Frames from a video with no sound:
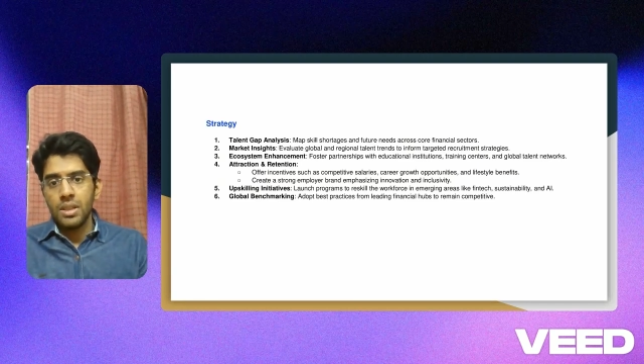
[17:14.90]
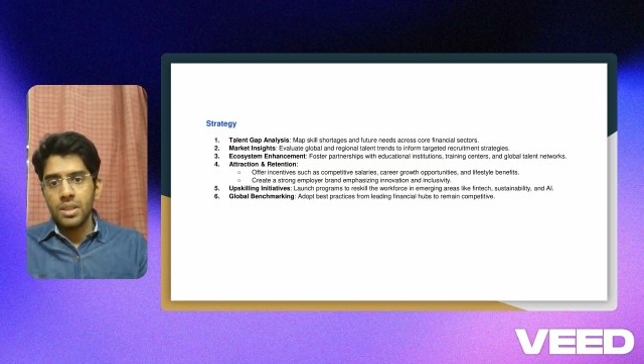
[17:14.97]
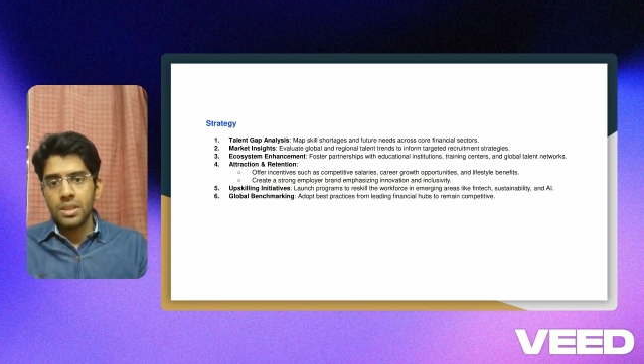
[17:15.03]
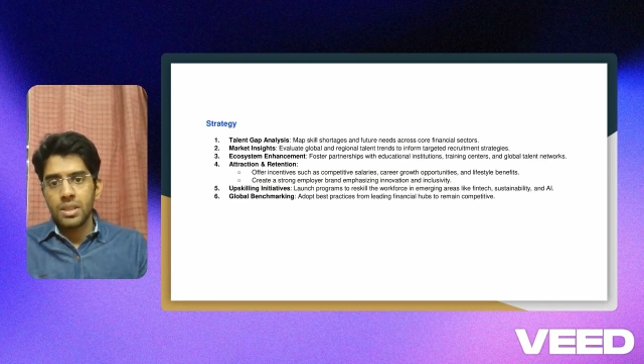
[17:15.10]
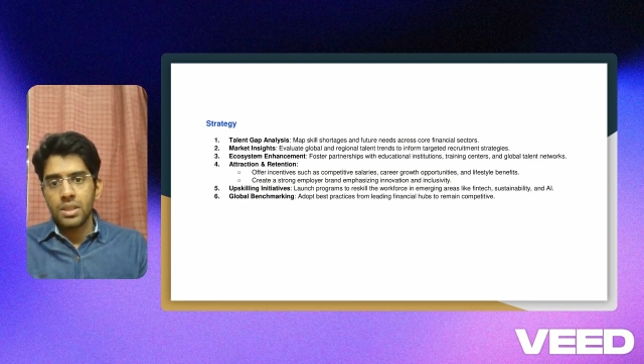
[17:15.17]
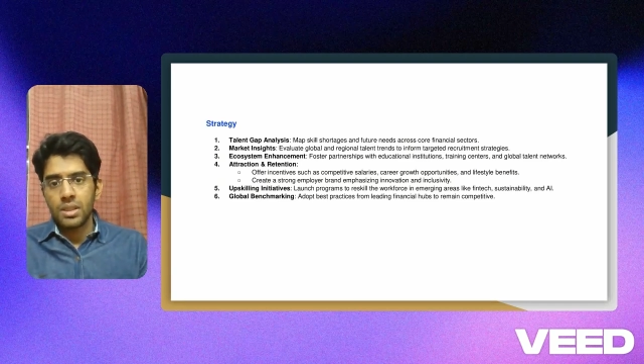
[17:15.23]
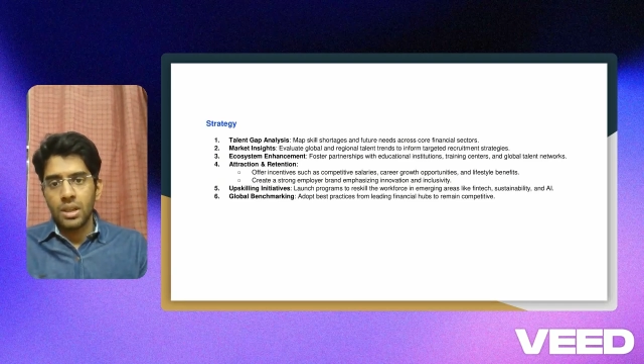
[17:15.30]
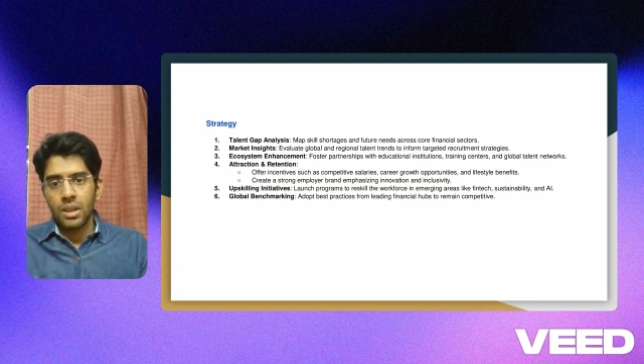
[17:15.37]

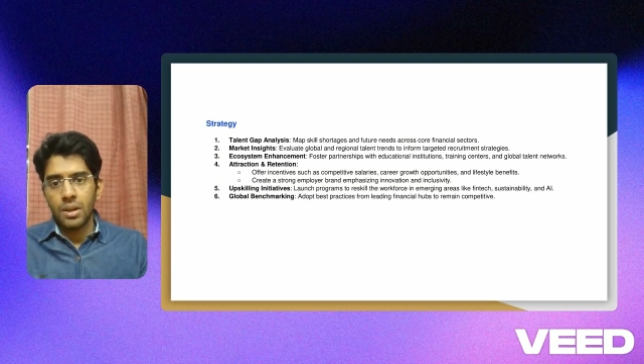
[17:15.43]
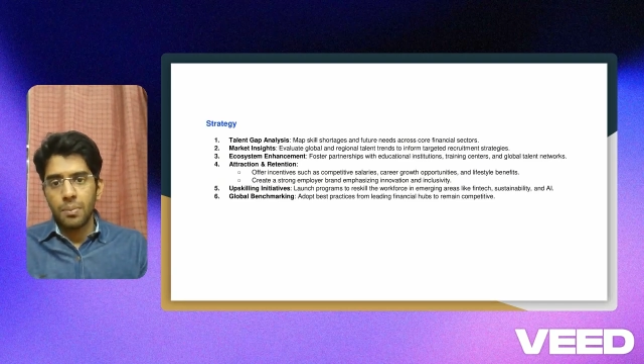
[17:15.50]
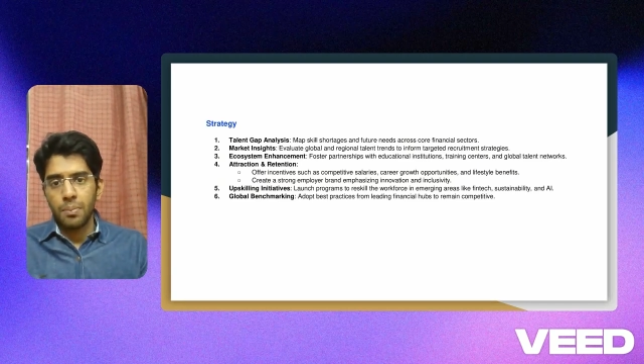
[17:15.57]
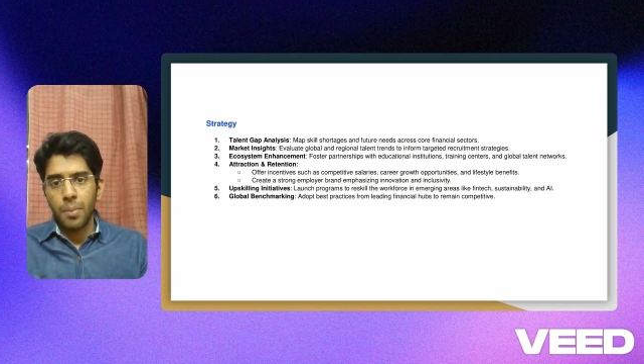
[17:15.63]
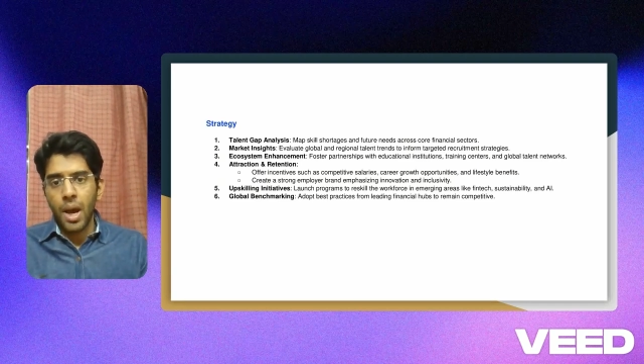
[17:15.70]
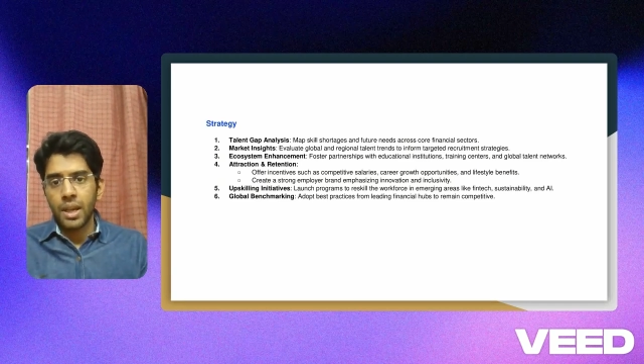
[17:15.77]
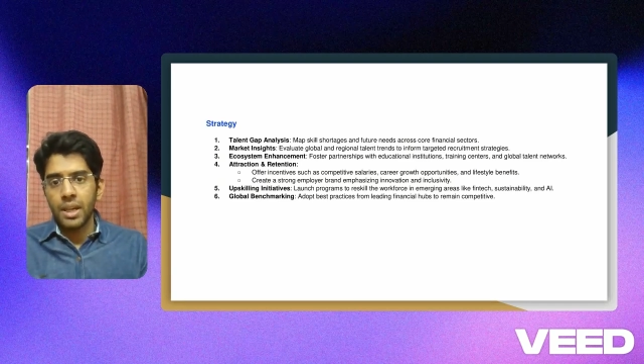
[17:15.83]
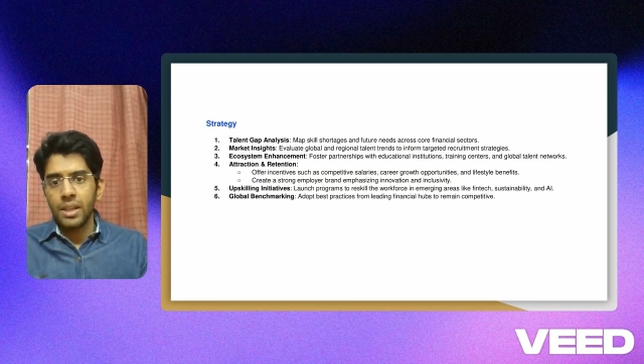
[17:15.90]
this
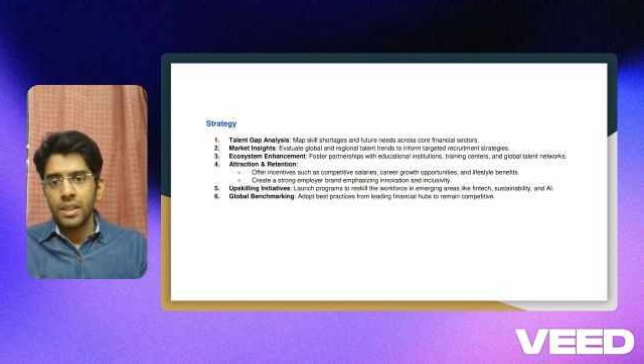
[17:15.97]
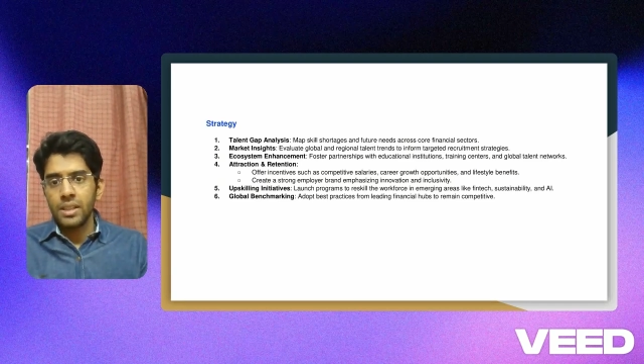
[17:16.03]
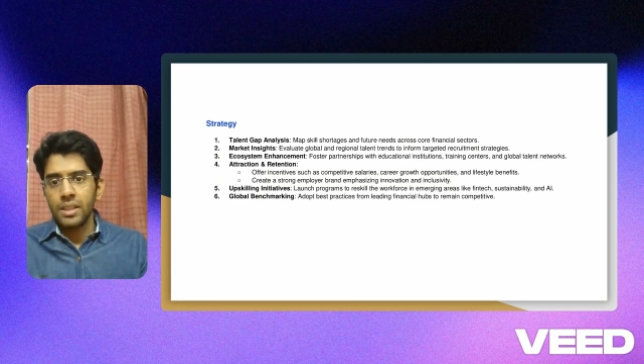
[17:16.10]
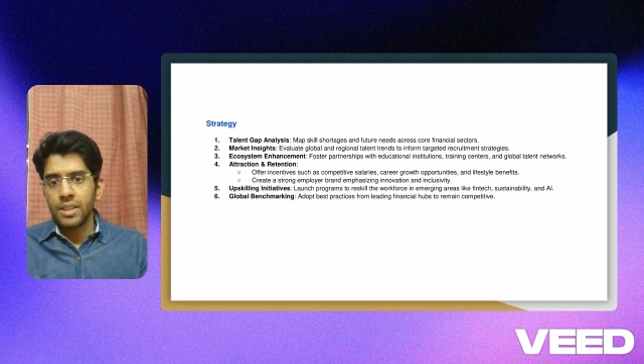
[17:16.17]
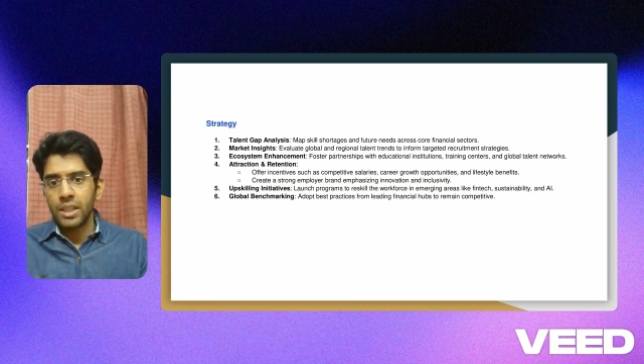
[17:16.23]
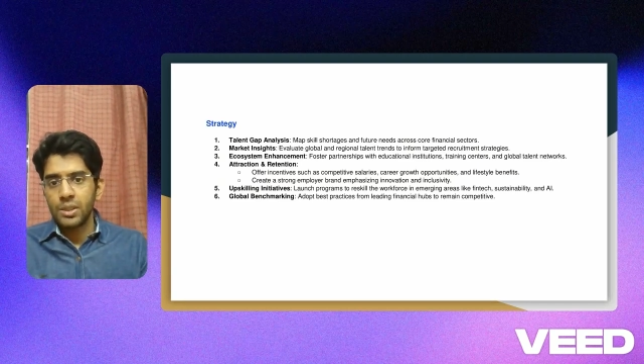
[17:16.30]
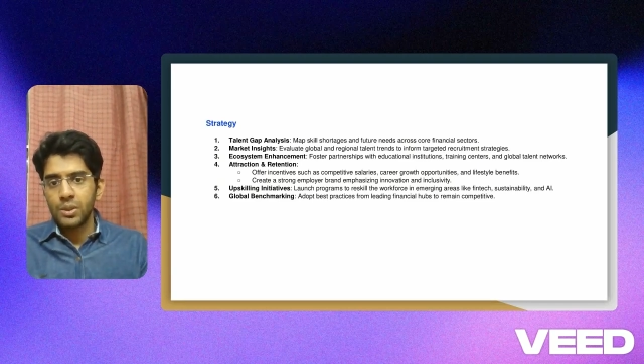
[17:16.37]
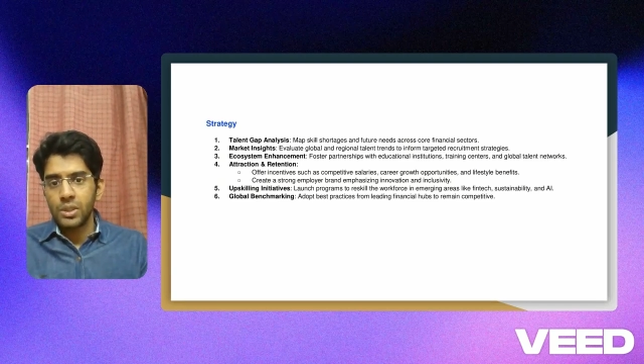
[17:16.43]
market
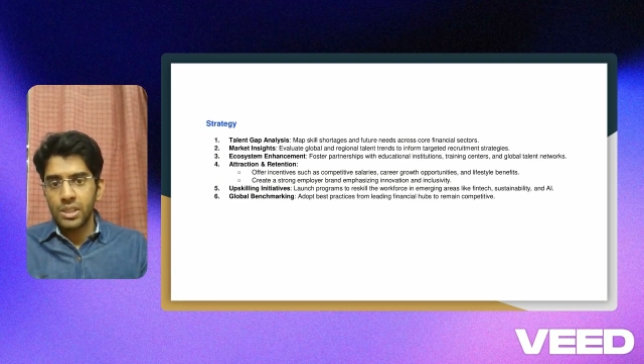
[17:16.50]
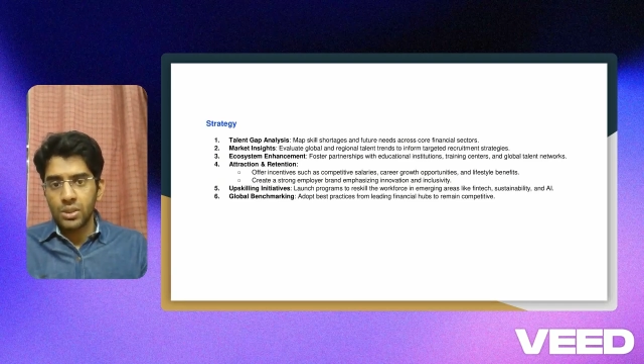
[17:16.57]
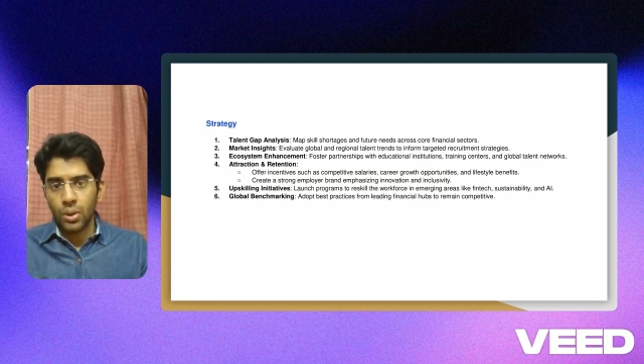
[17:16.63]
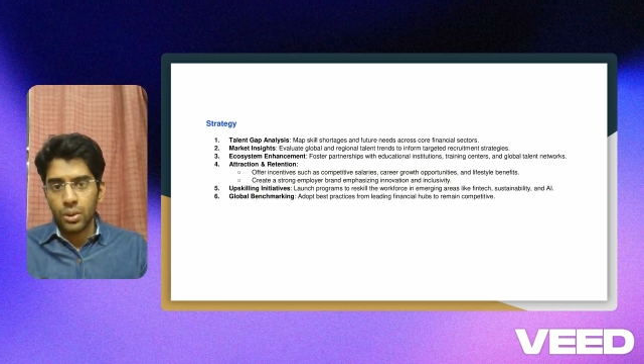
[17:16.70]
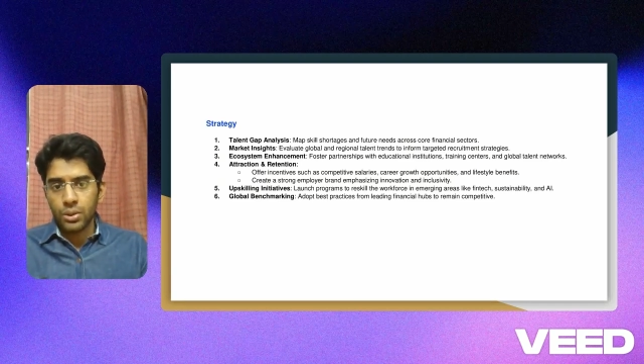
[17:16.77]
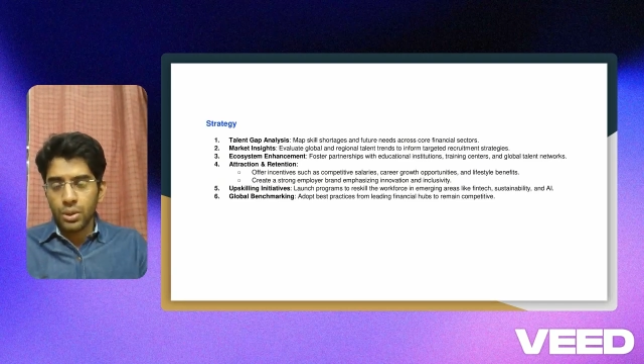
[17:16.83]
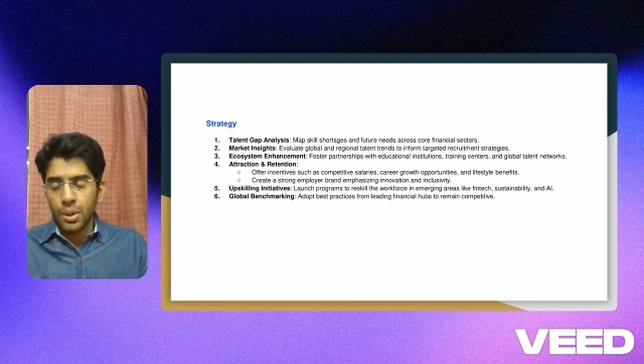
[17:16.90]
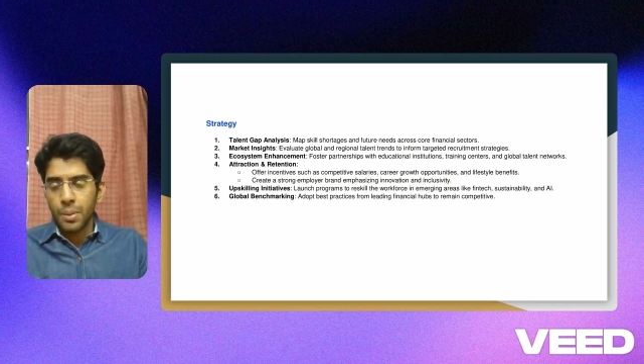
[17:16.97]
insights
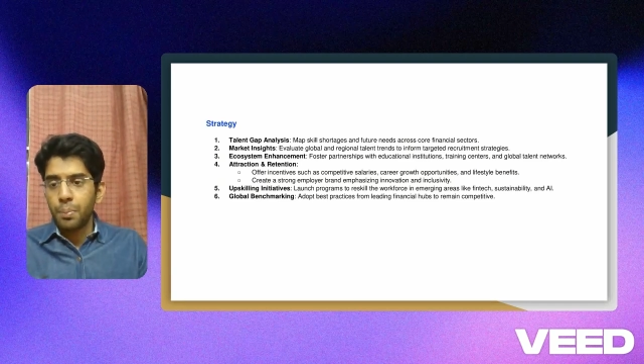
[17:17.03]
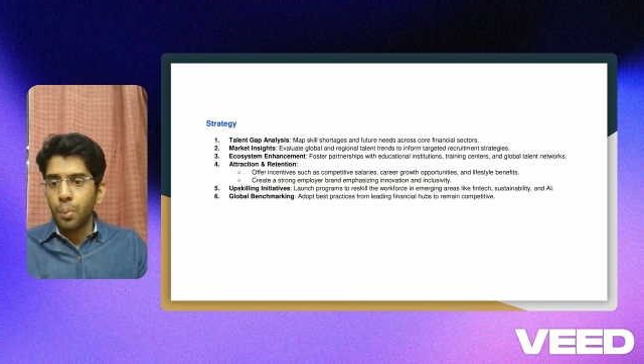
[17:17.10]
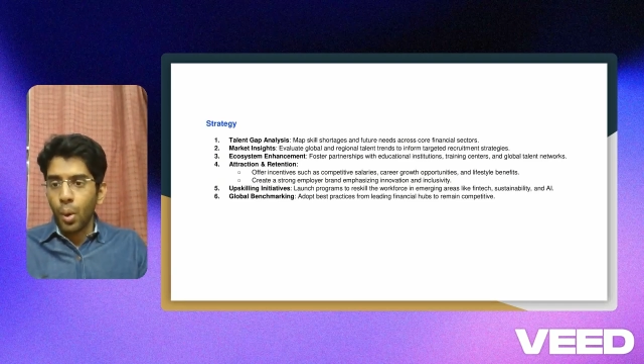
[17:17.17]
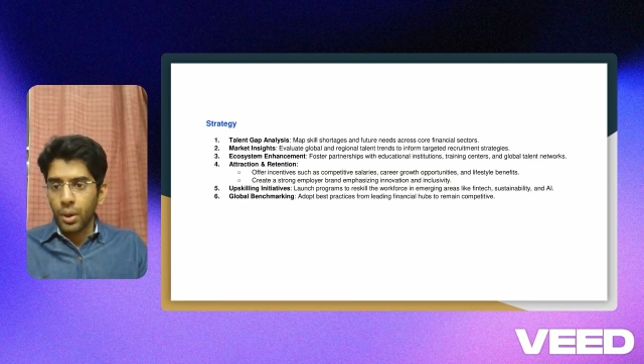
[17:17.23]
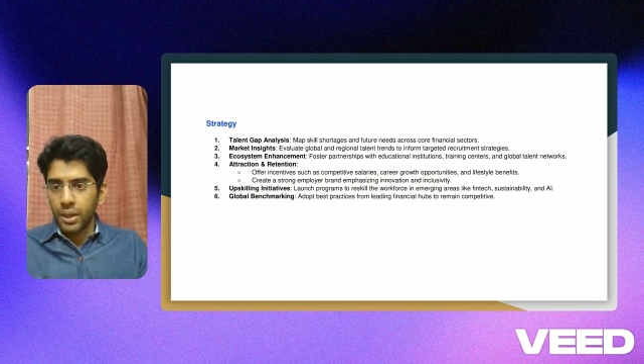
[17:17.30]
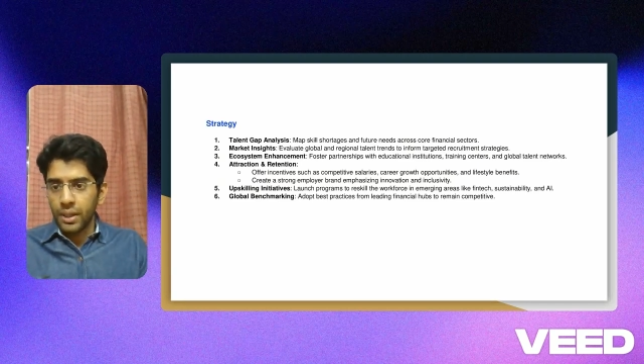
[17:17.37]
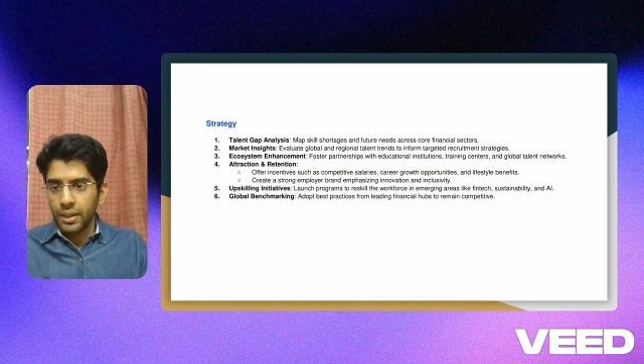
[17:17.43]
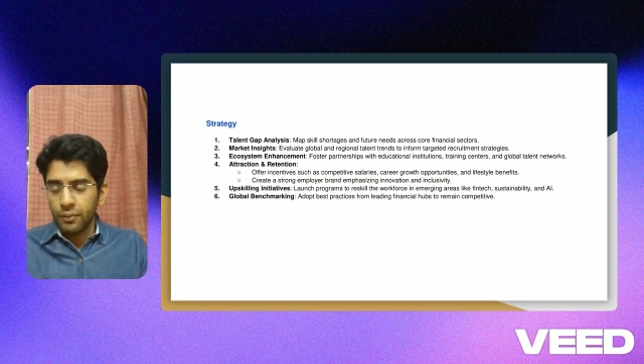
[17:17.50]
is also
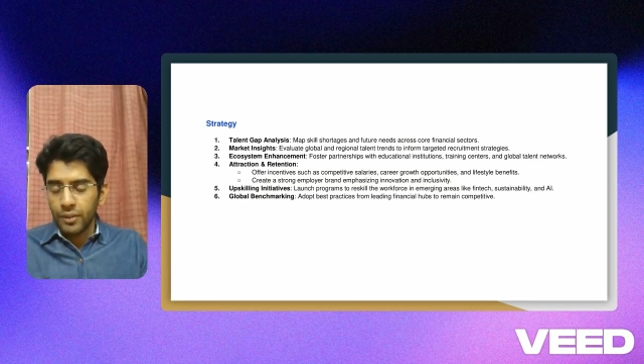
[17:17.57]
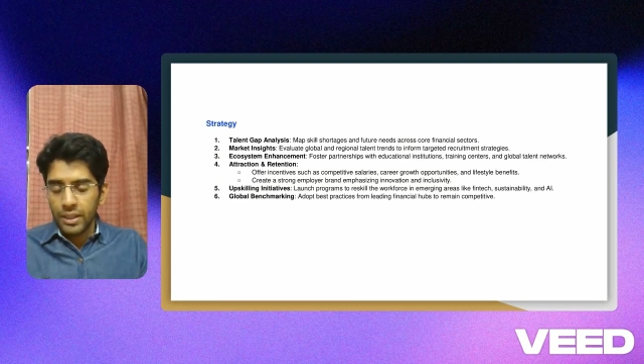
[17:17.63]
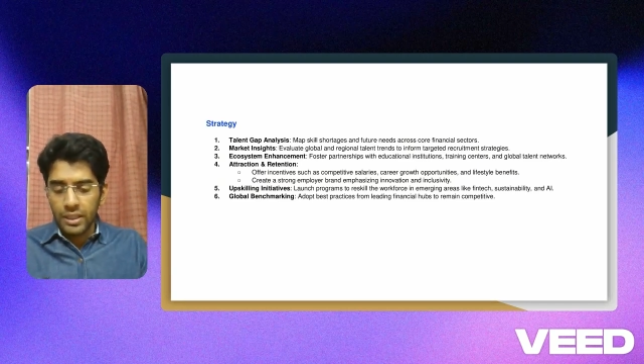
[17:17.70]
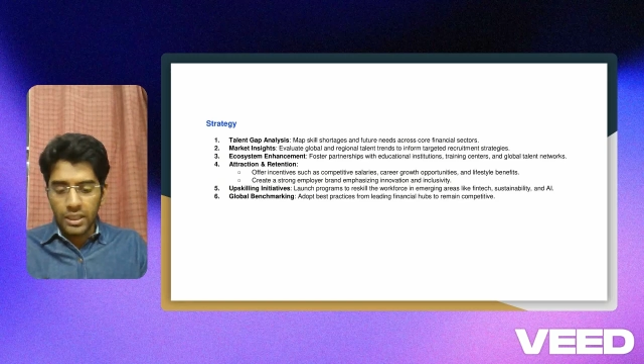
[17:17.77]
important.